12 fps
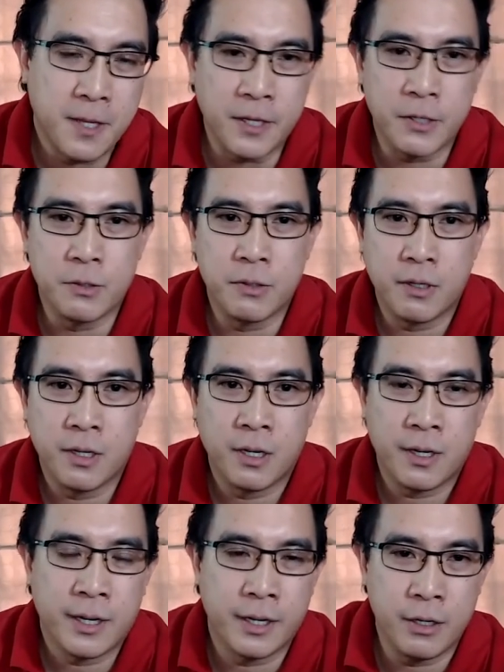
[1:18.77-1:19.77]
Thank you.
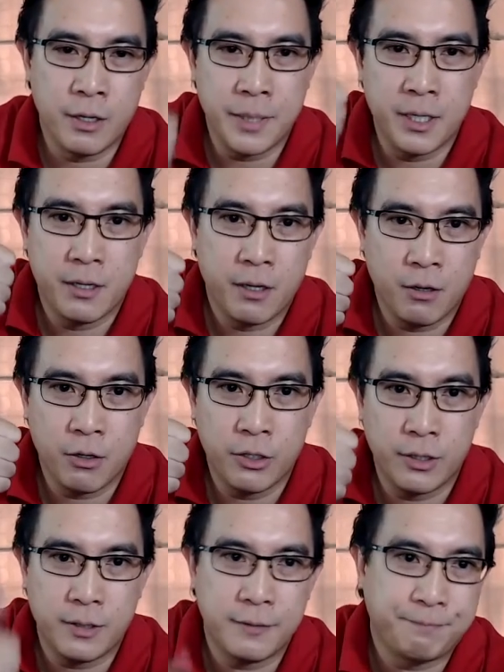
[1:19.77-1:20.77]
Can you hear me? All
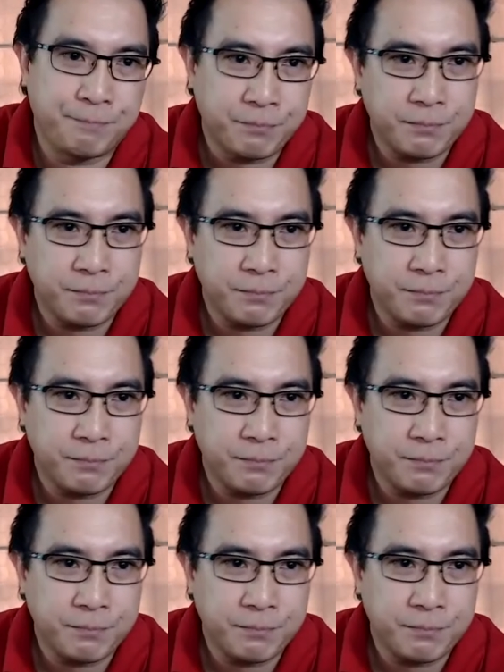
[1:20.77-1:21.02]
good?